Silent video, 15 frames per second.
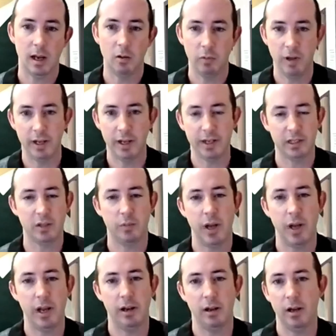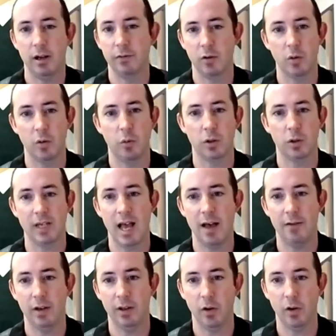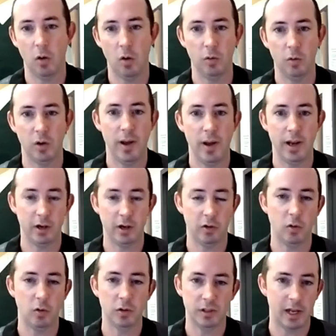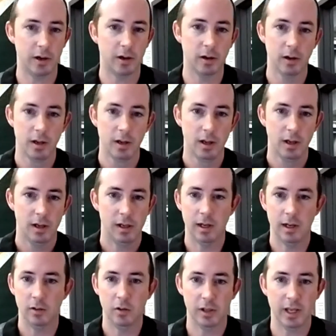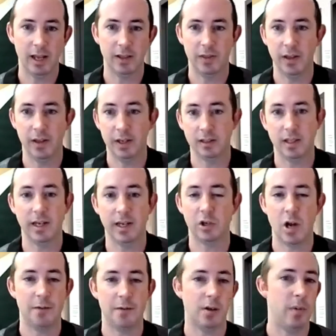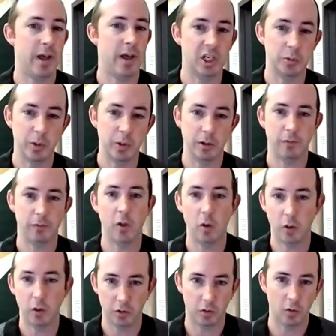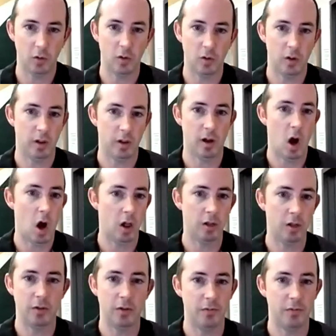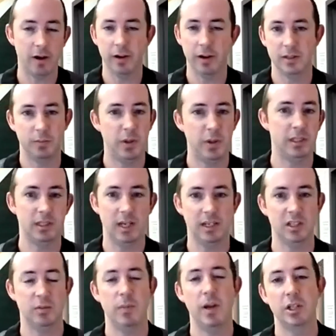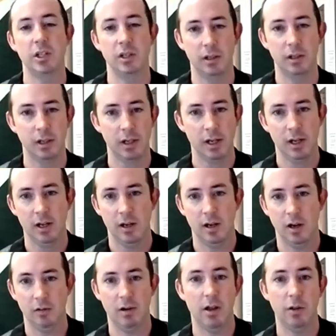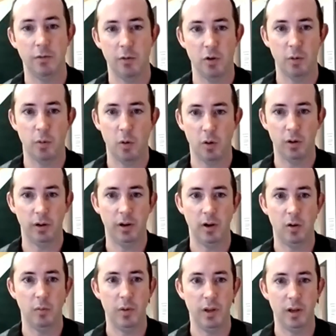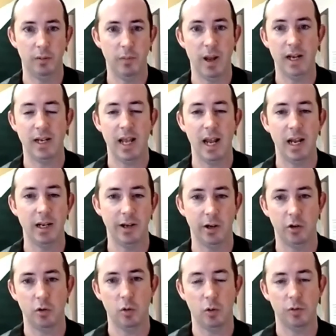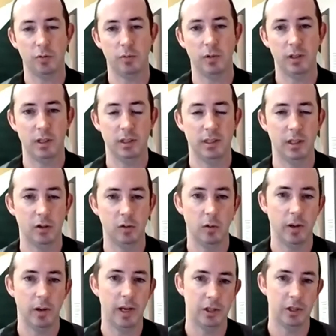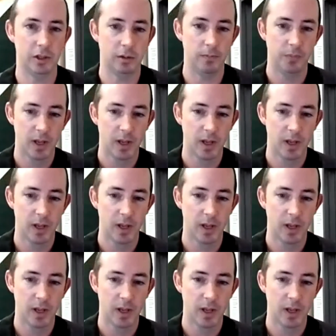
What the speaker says: We anticipate vertiports having their own command and control center, looking at things like traffic management, flow control, all of the various pieces I just mentioned around the vertiport, being maintained and controlled from a single location.